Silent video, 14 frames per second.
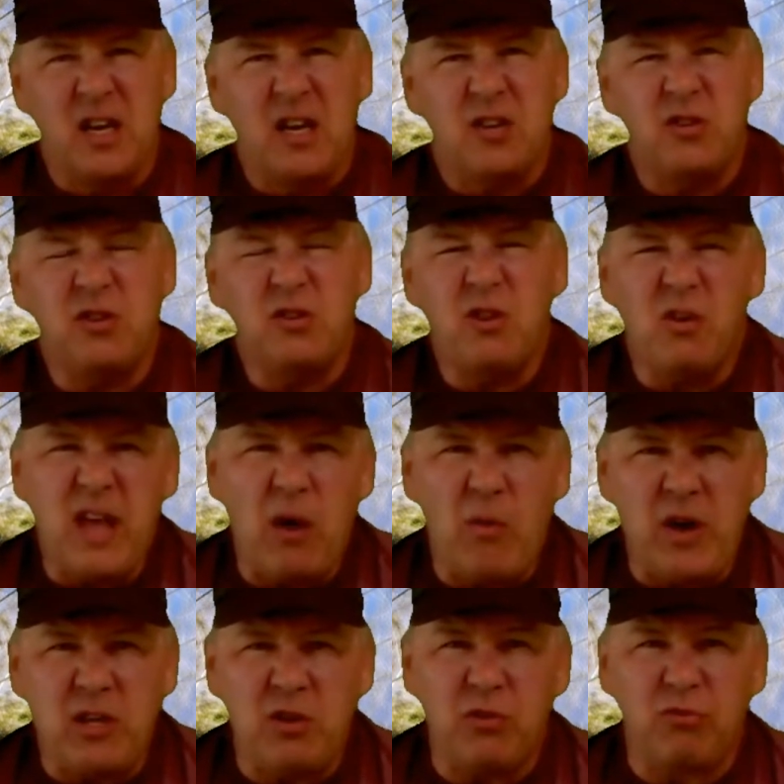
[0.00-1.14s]
Do you know that
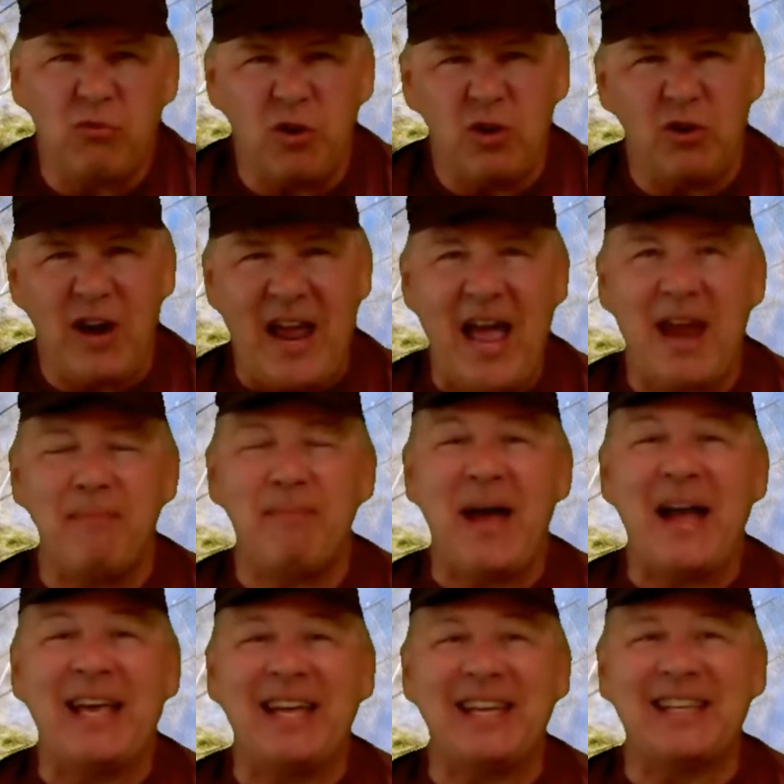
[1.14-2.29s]
when you throw your head
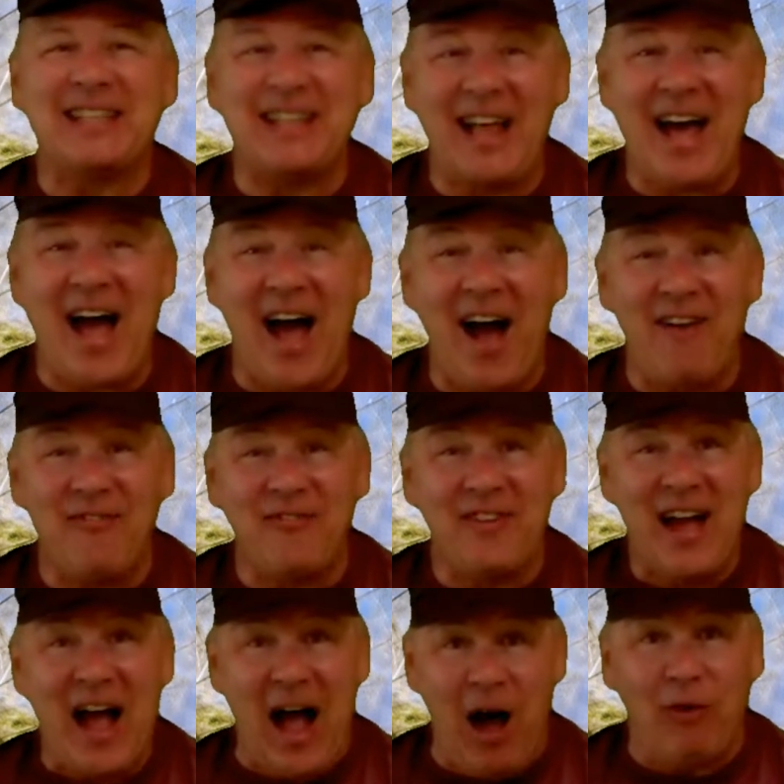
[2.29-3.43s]
back and laugh
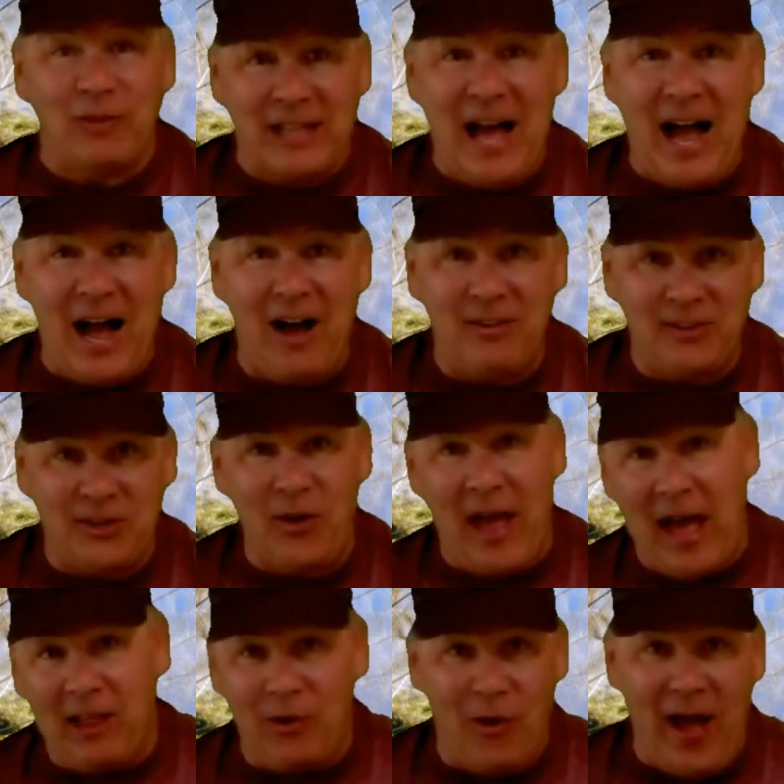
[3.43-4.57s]
out loud, you know,
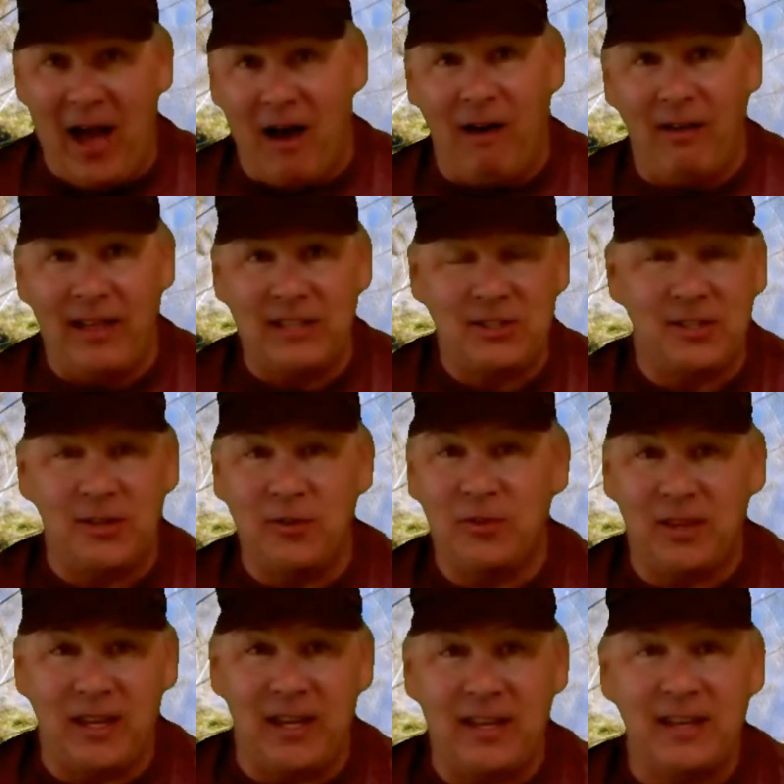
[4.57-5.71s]
LOL, that's the new
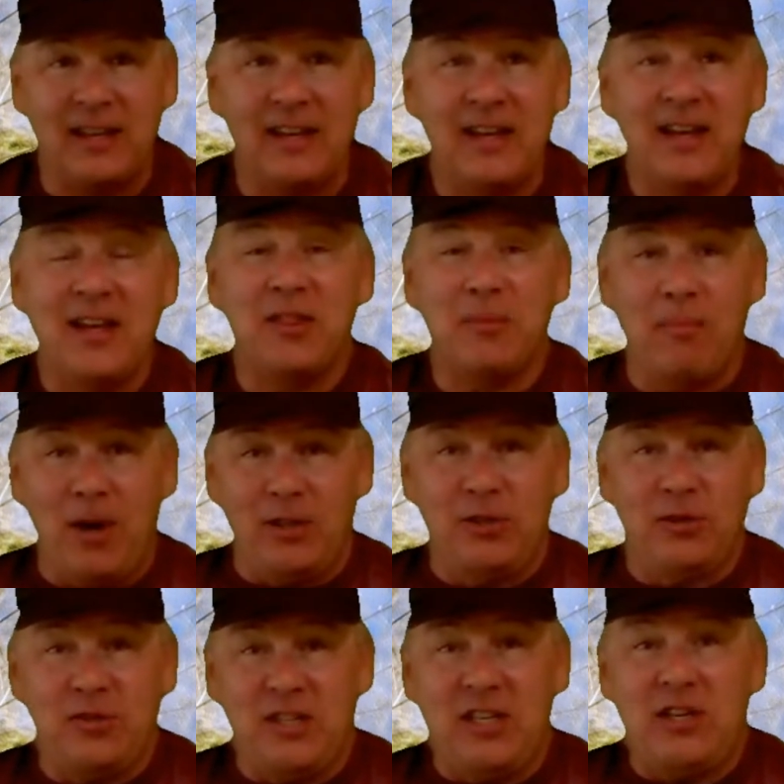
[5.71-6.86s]
thing, the
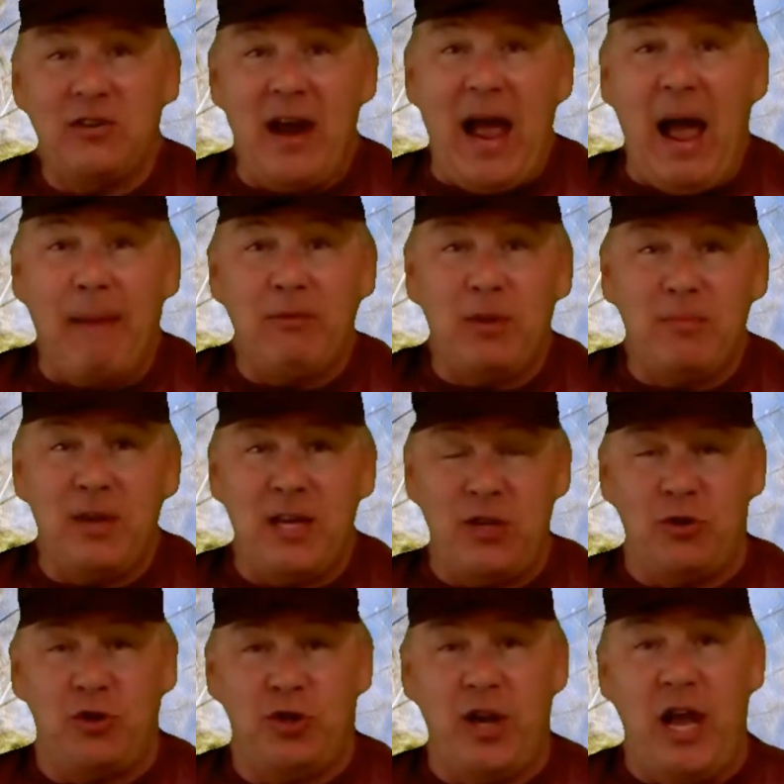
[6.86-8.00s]
muscles in your abdomen,
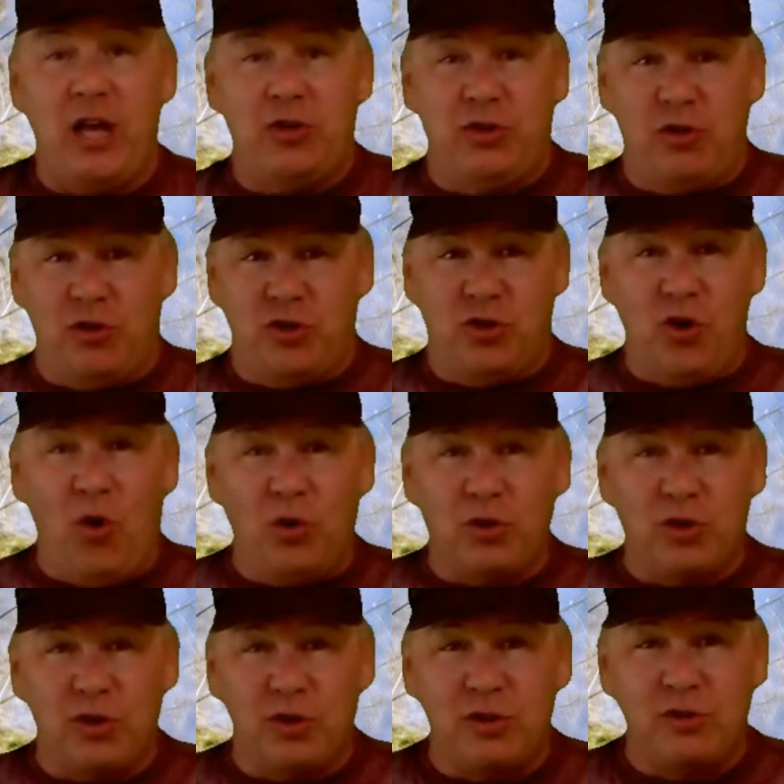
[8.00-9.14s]
your chest, your
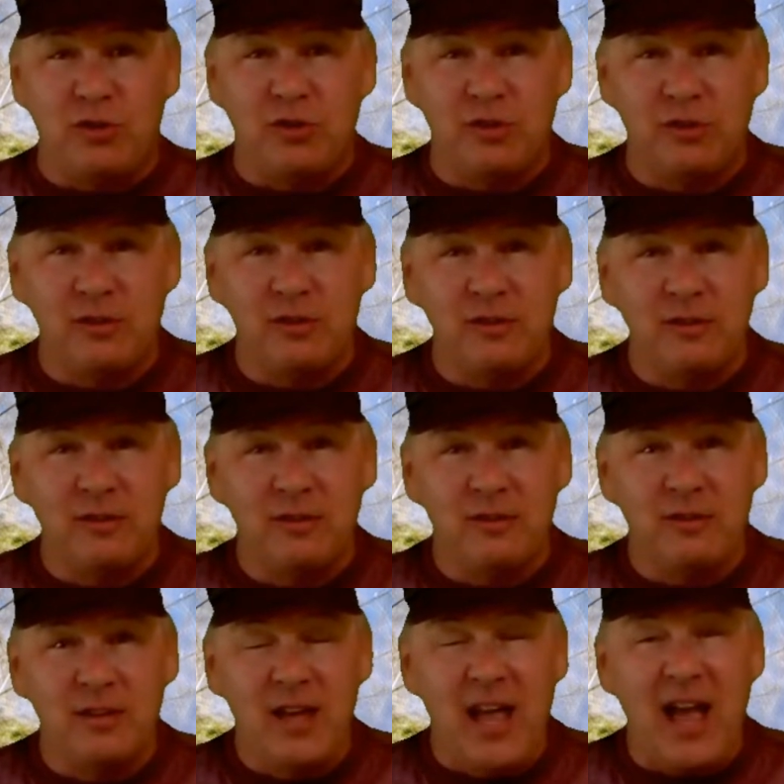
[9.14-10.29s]
shoulders,
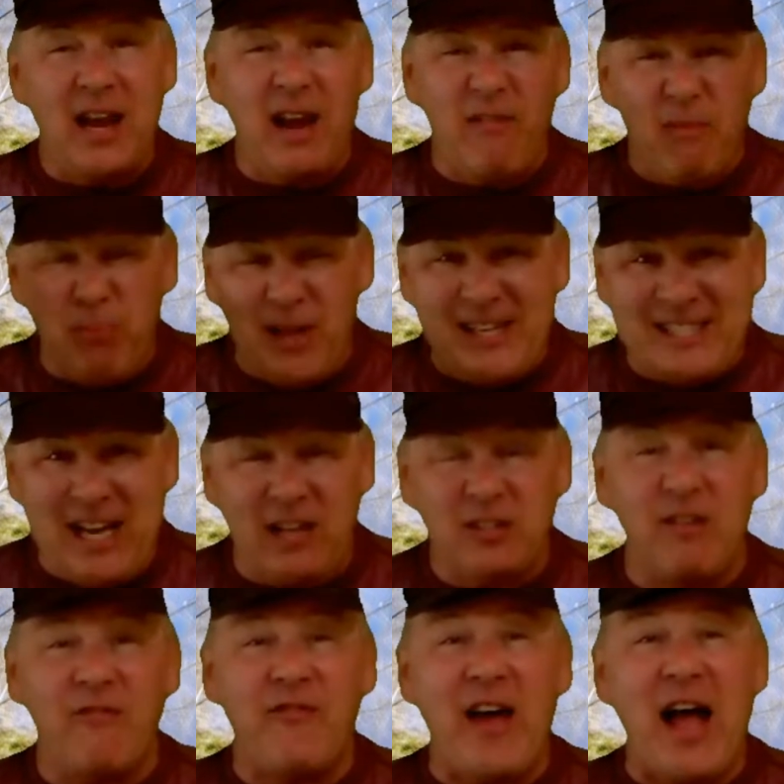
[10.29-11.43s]
and every place else,
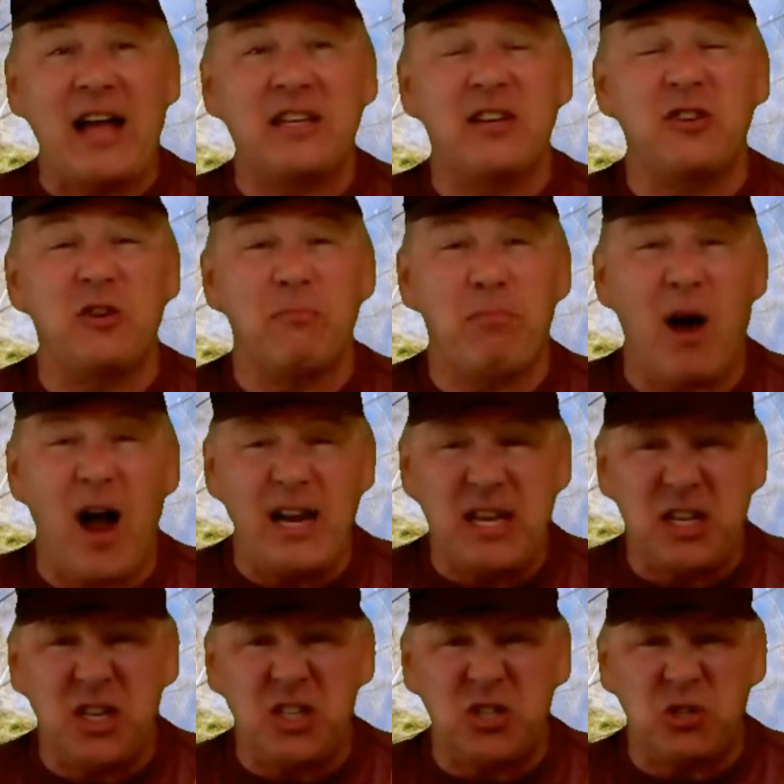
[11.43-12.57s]
in fact, in your body
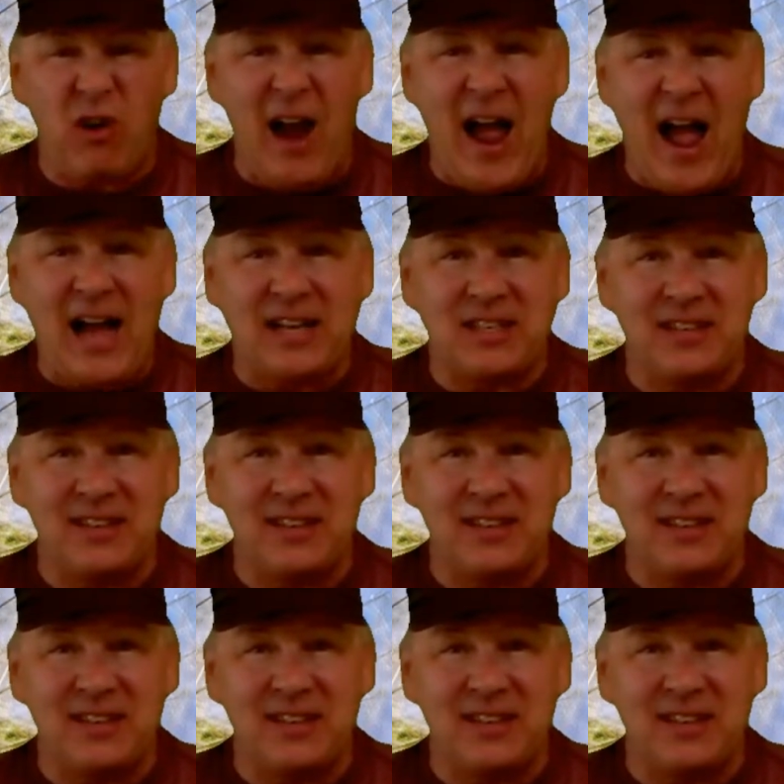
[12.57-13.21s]
contract.